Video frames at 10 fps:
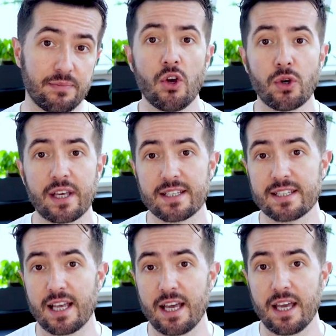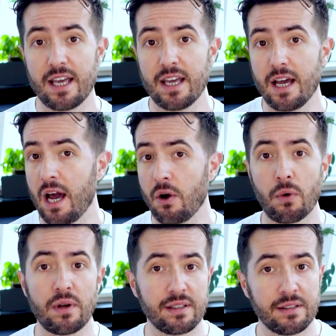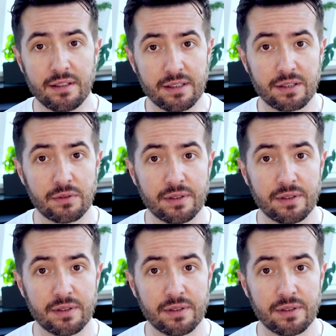You can say, I already did it.